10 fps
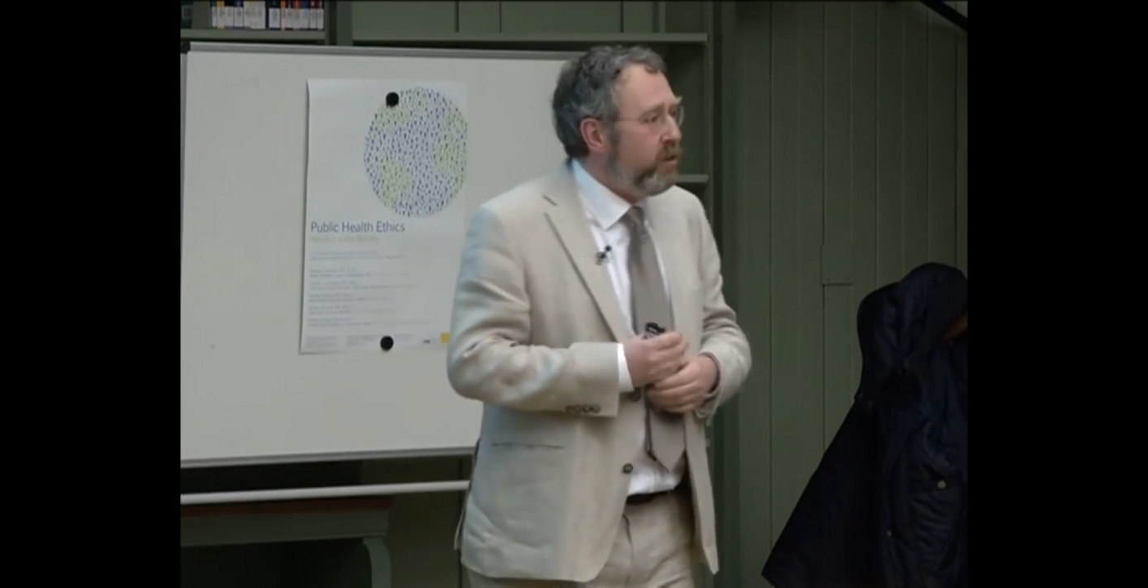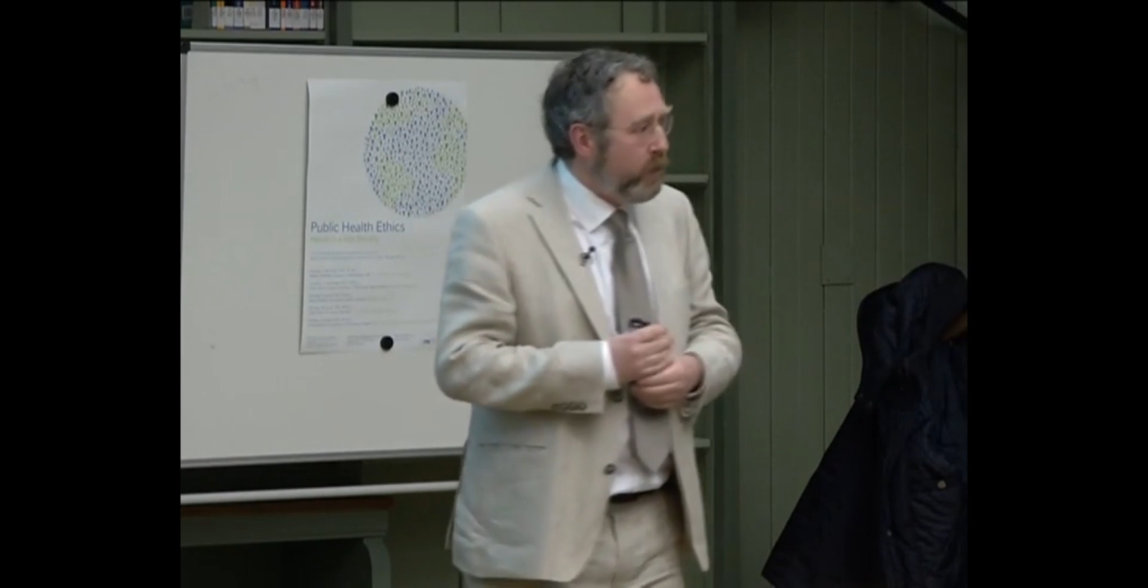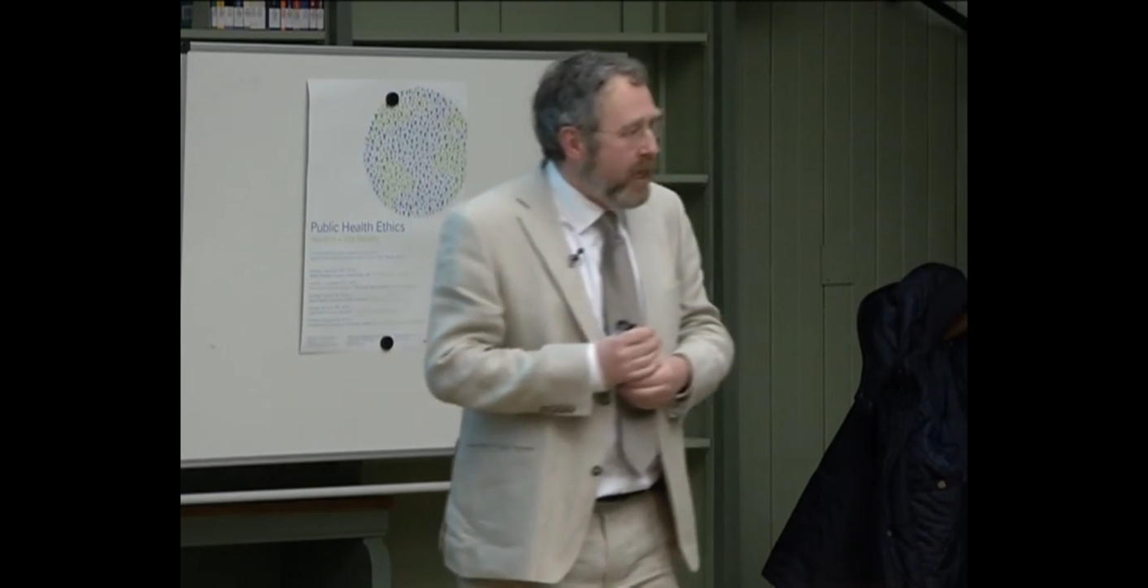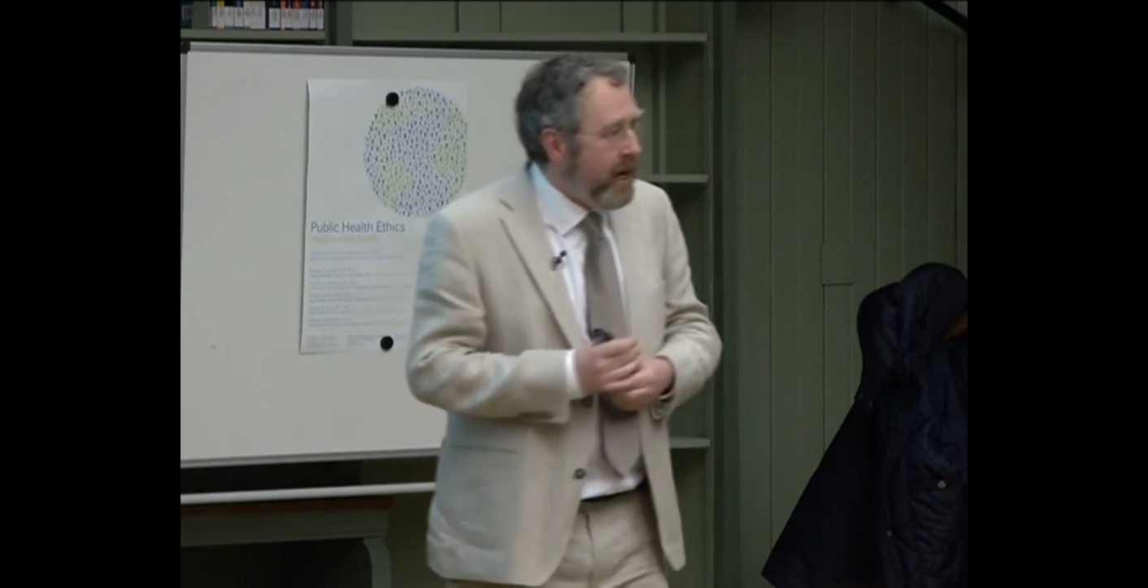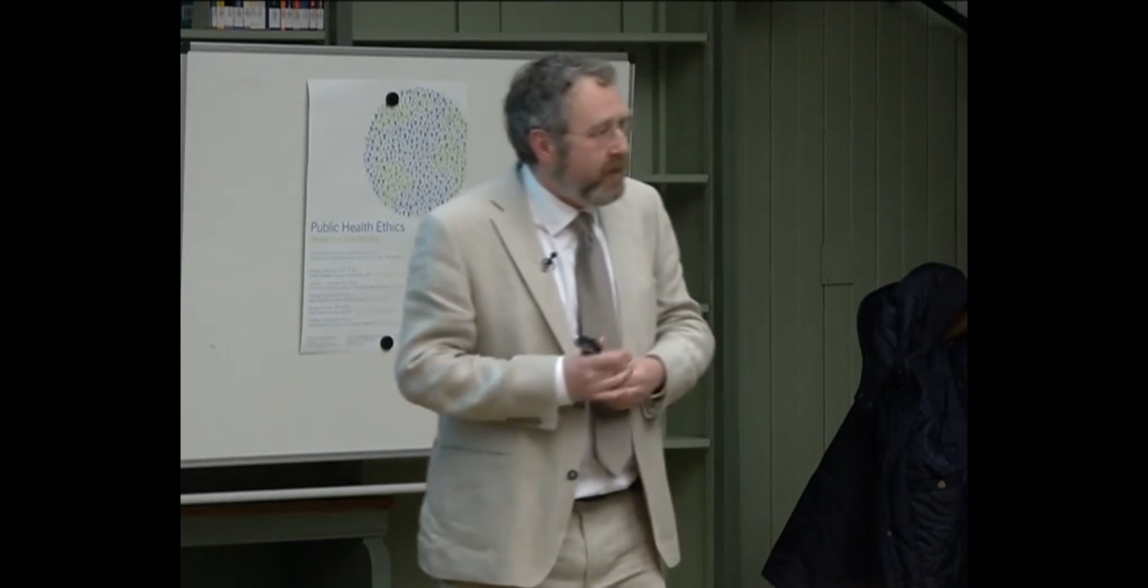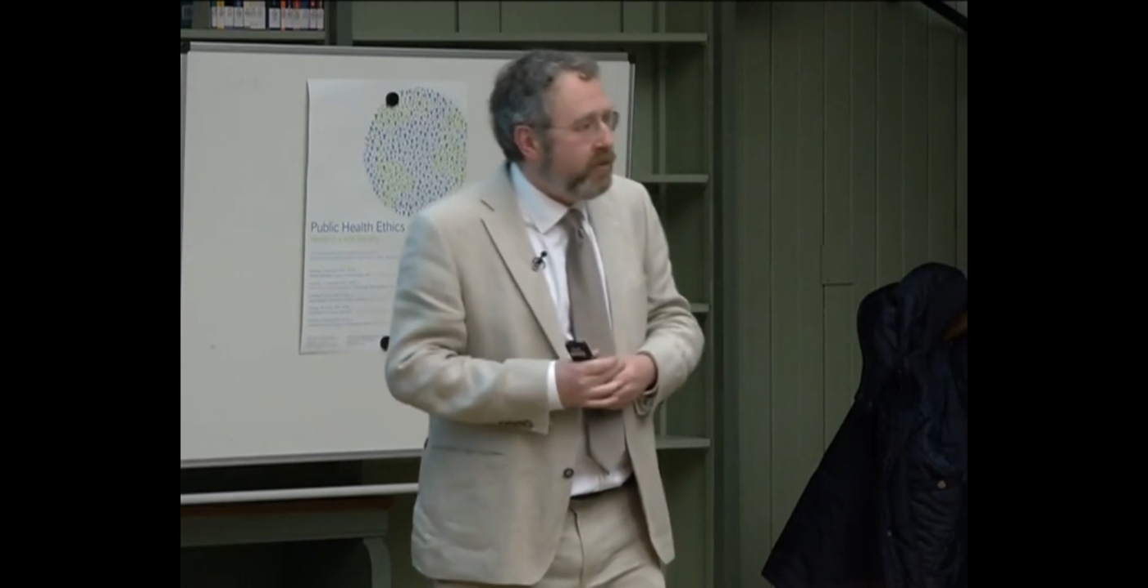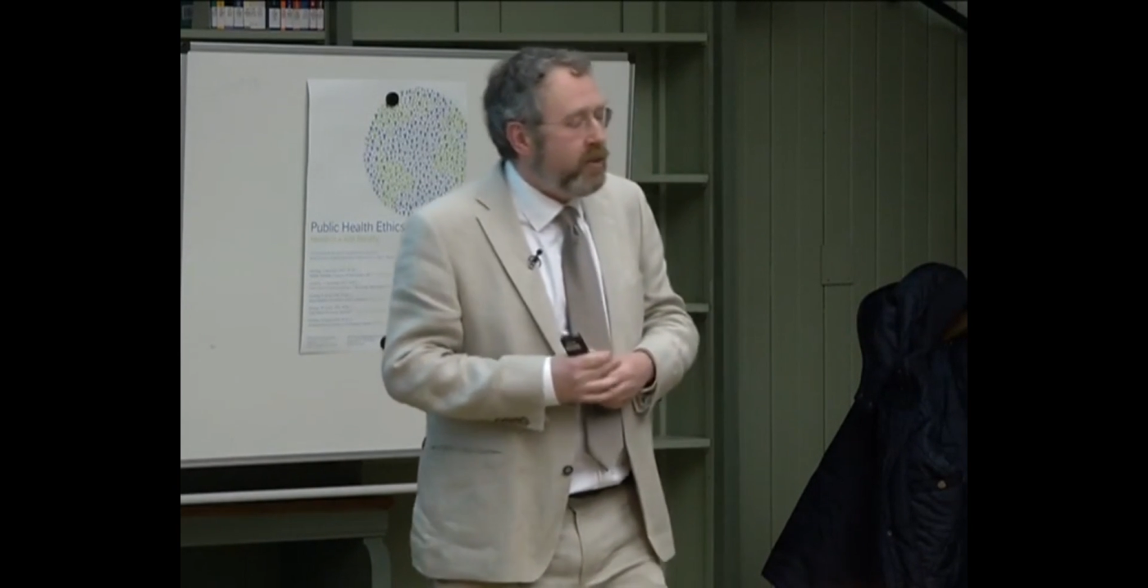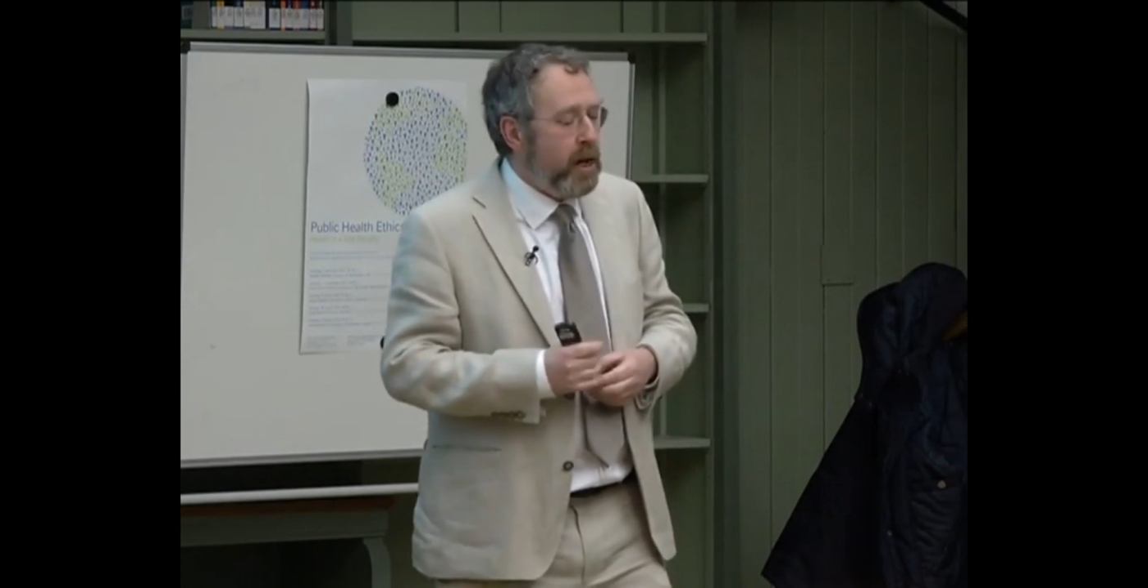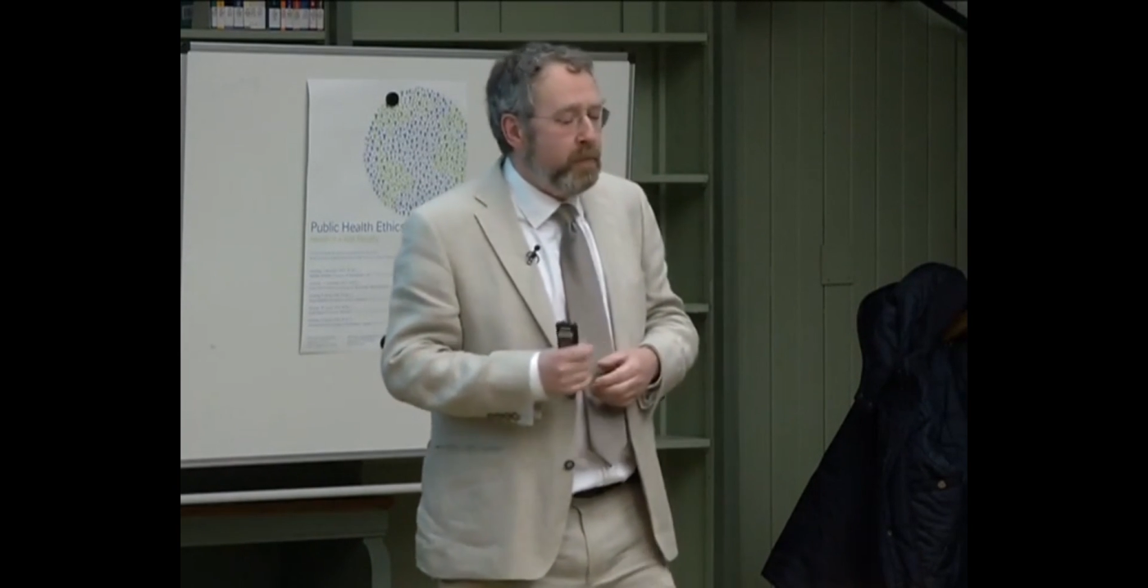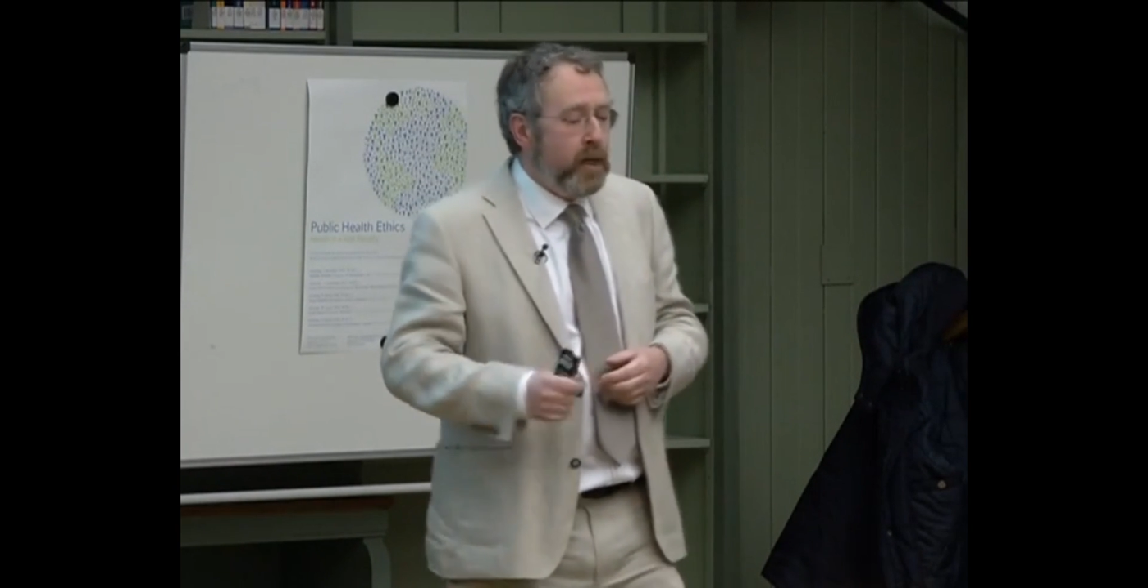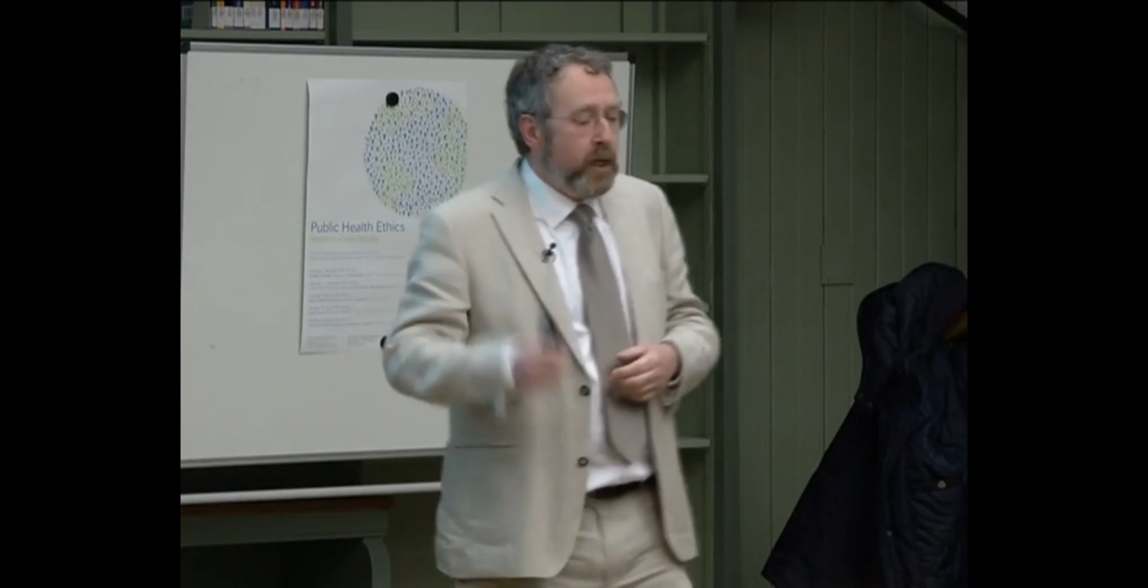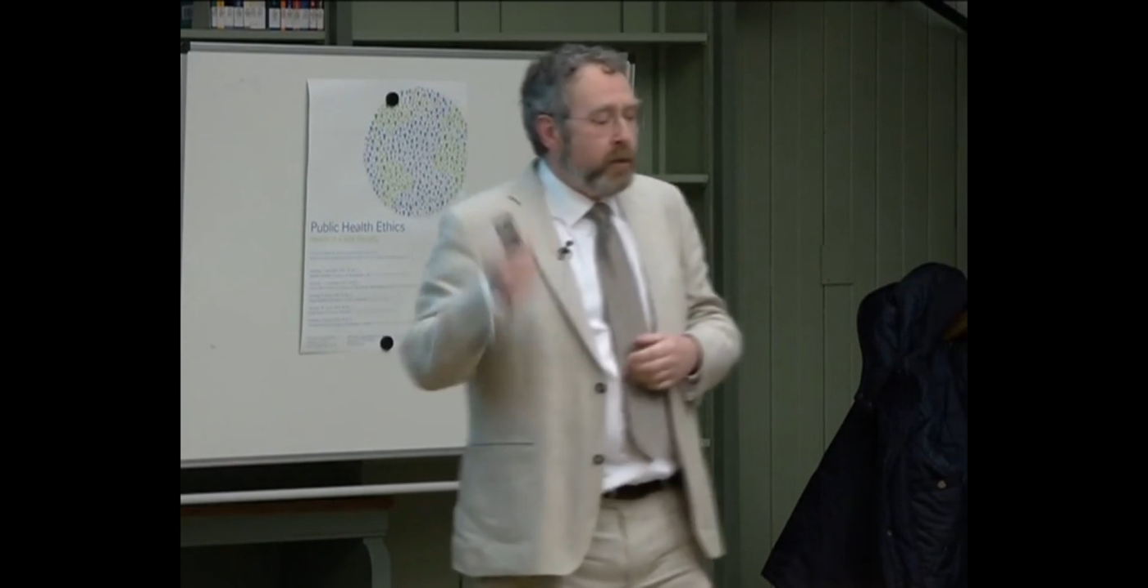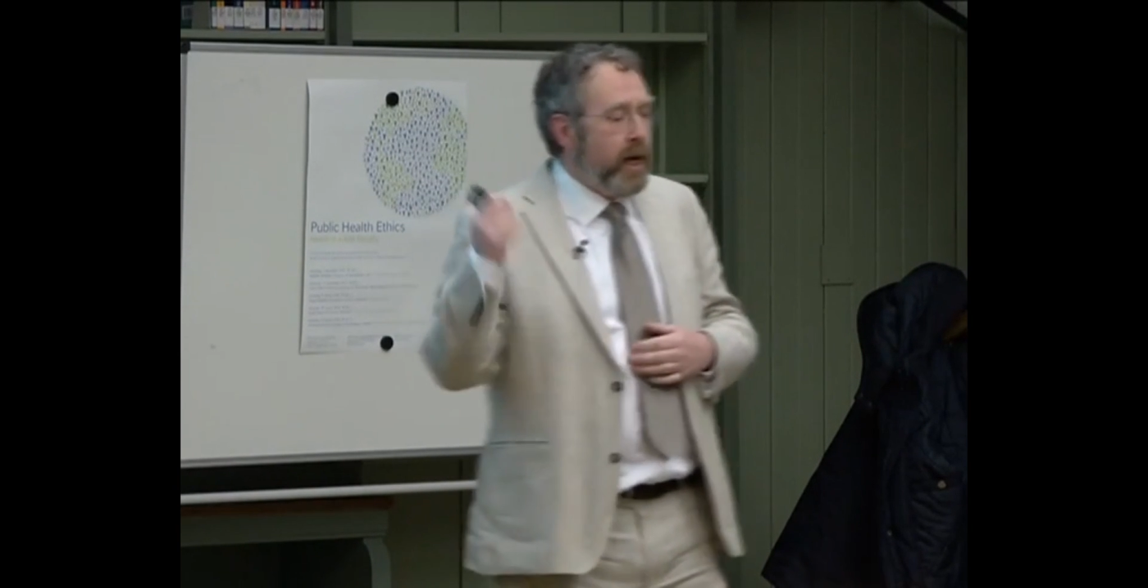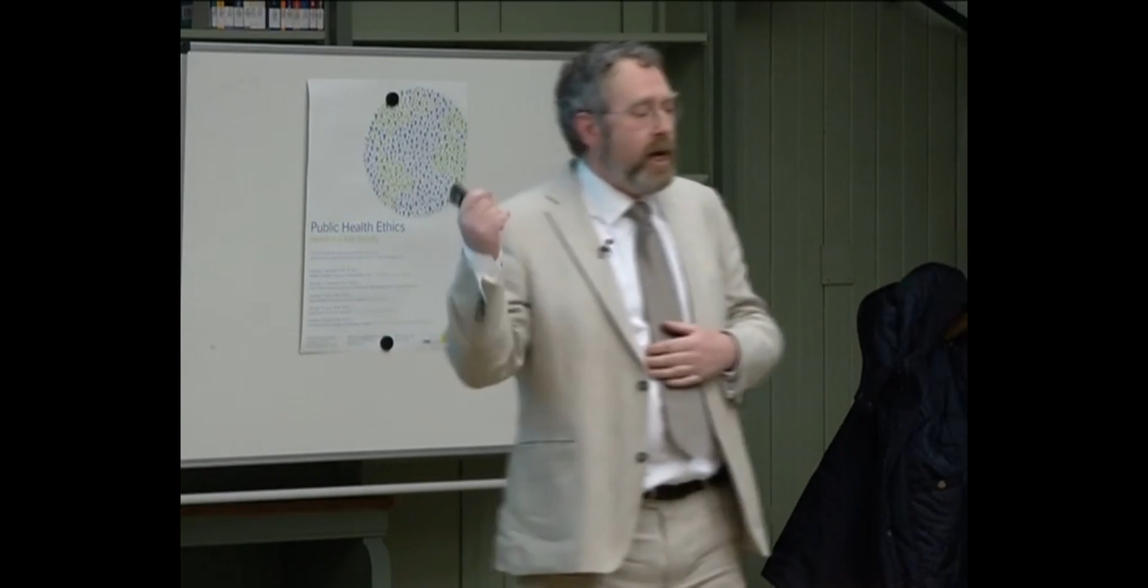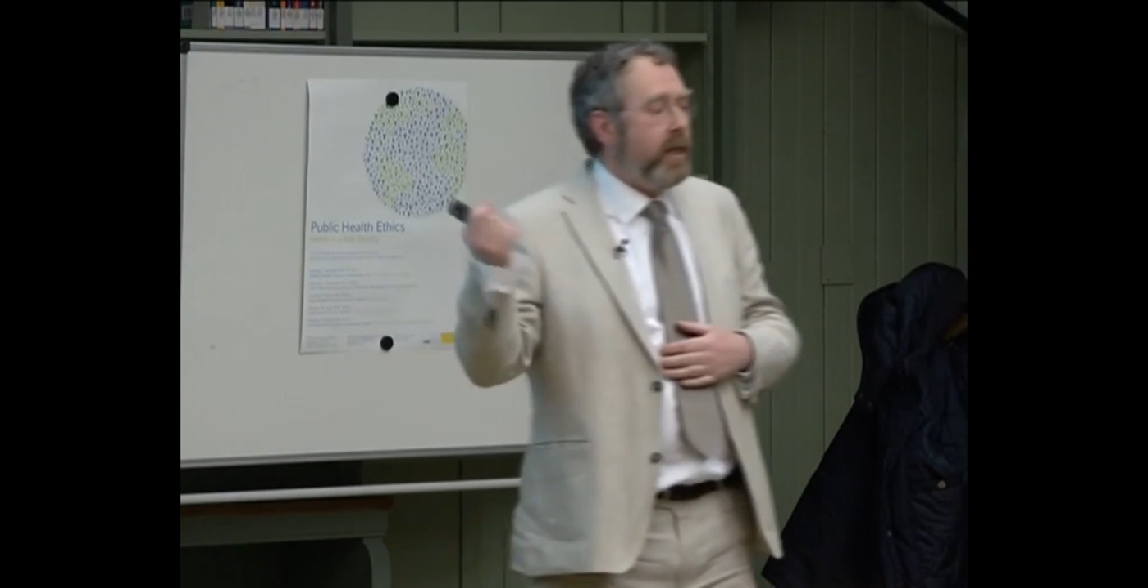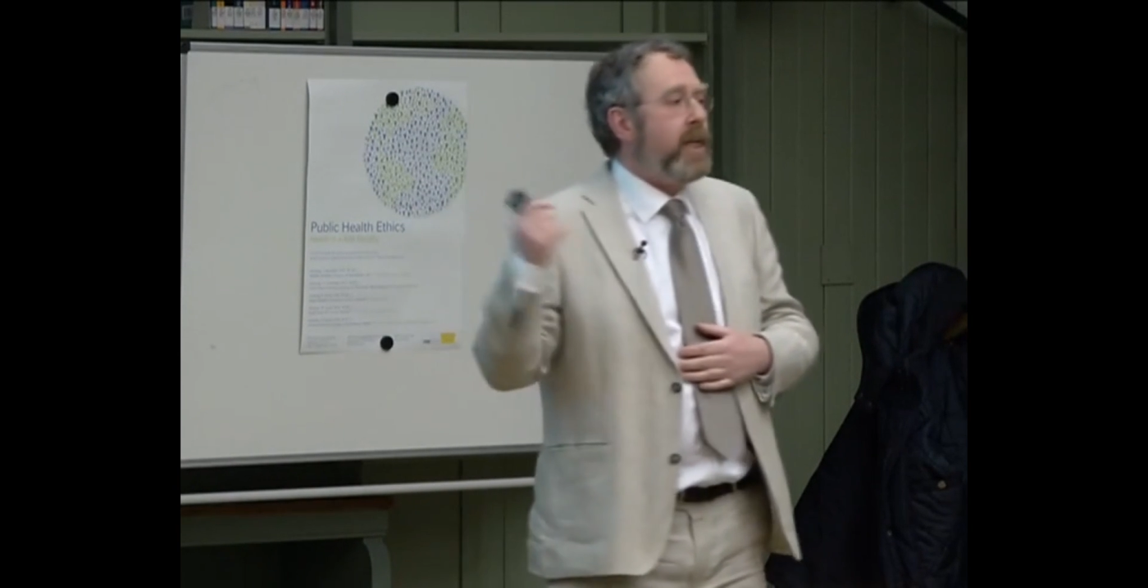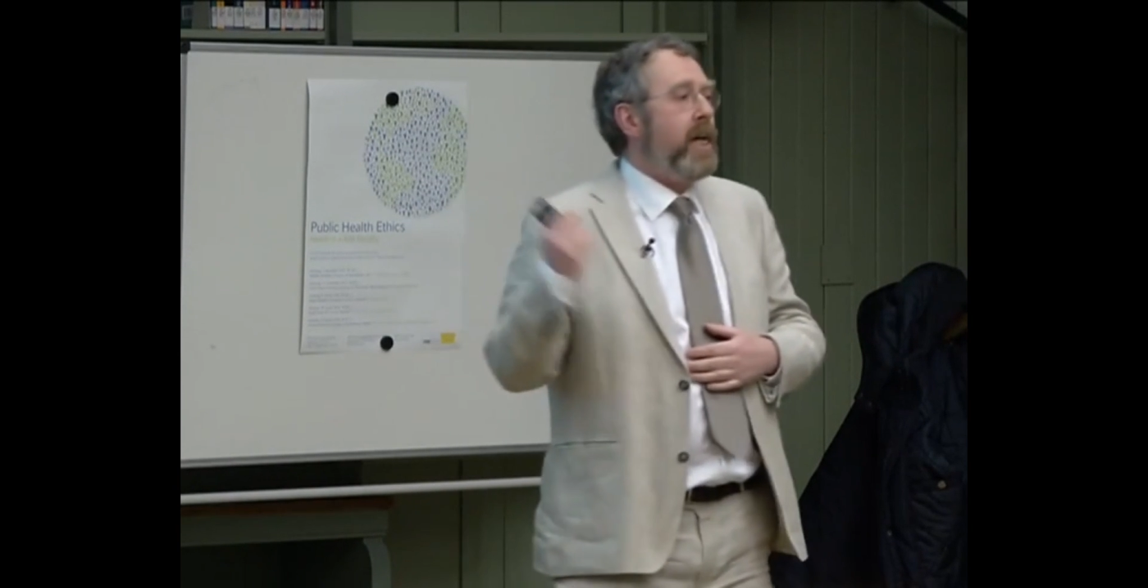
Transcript: We had a